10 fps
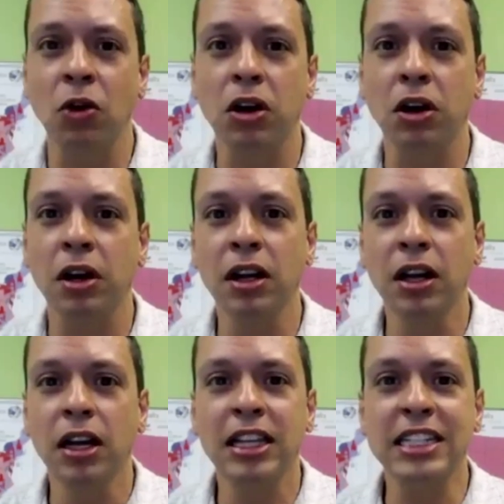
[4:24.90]
guard,
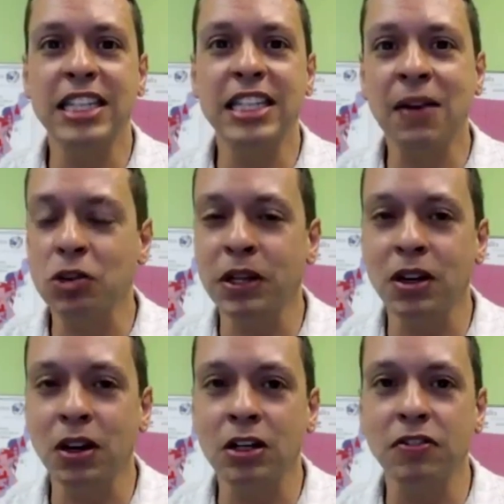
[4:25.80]
the establishment guard,
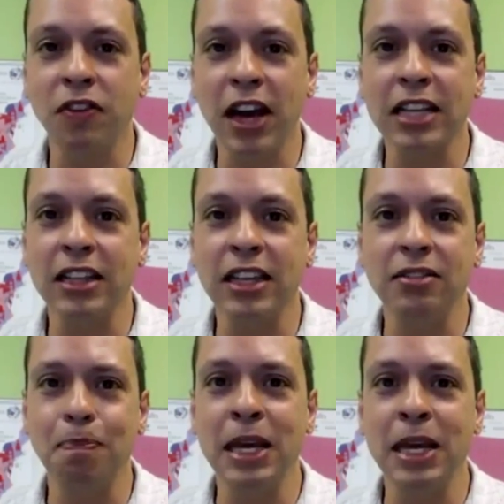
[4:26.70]
to fight these
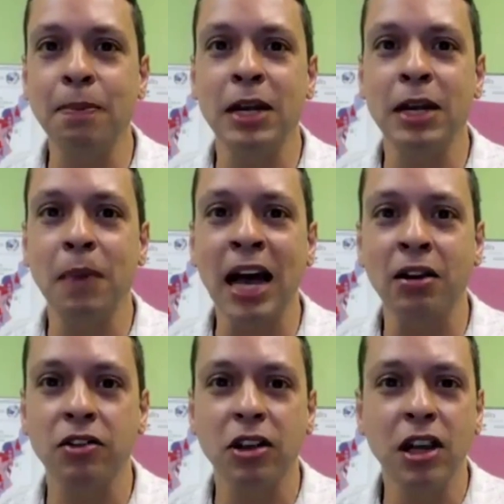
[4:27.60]
big money battles